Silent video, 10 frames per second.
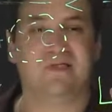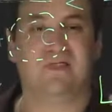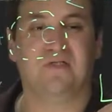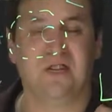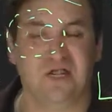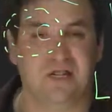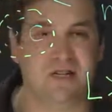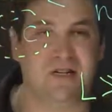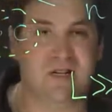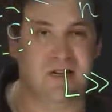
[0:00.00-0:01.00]

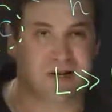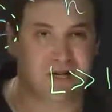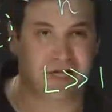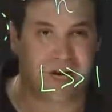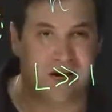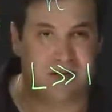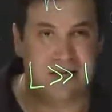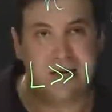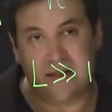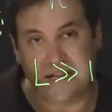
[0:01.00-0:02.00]
sufficiently large
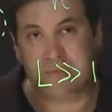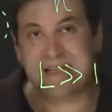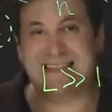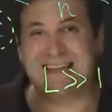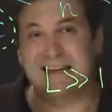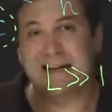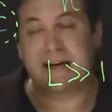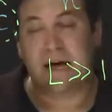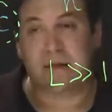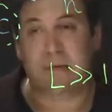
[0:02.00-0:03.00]
L. This means that
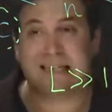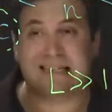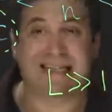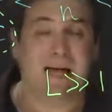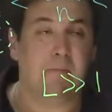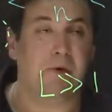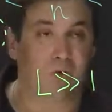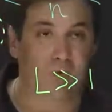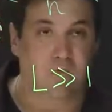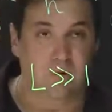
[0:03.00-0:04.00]
there is a
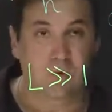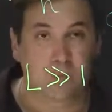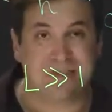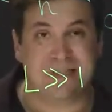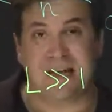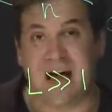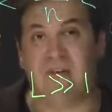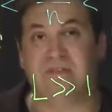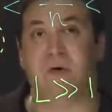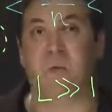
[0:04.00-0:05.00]
number of loops
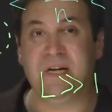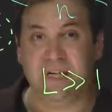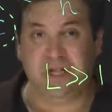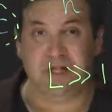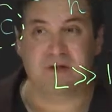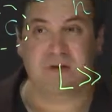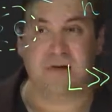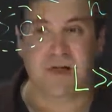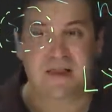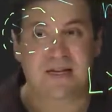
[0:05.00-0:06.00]
after which
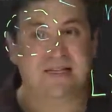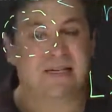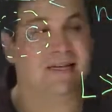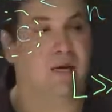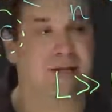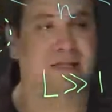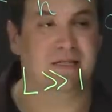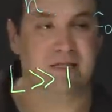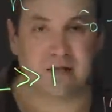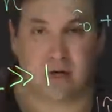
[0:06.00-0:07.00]
these
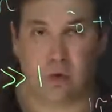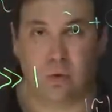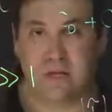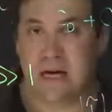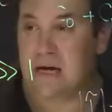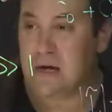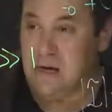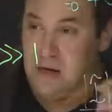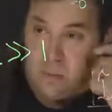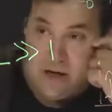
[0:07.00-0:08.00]
inequalities hold.
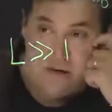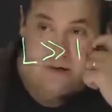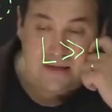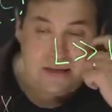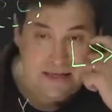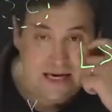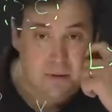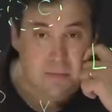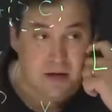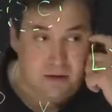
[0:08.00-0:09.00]
Where
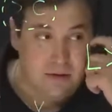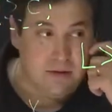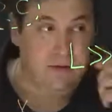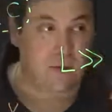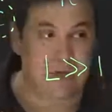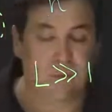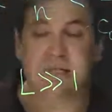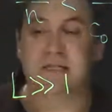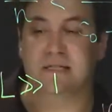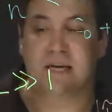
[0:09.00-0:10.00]
gamma, well,
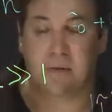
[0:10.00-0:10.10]
what is